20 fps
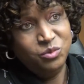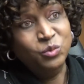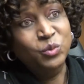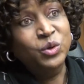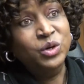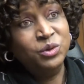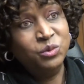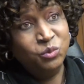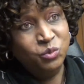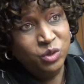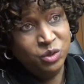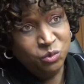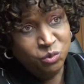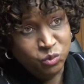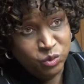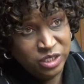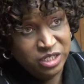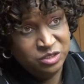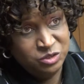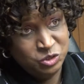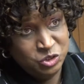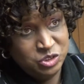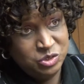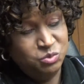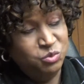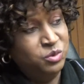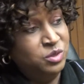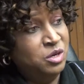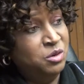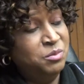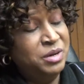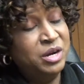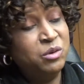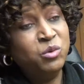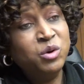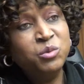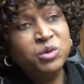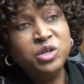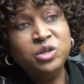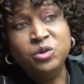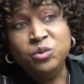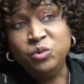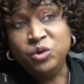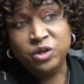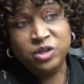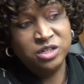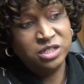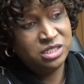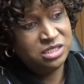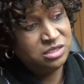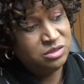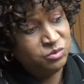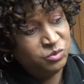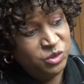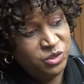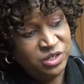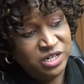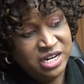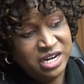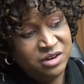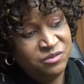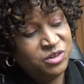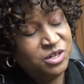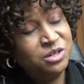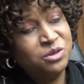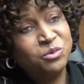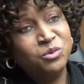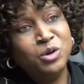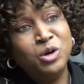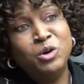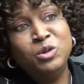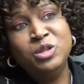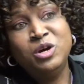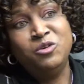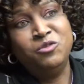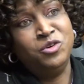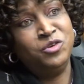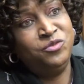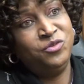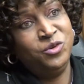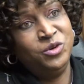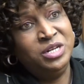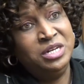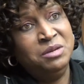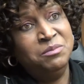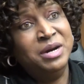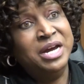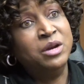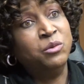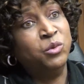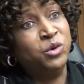We're we're winners. No matter what we do, we're gonna we're never gonna roll over for anybody.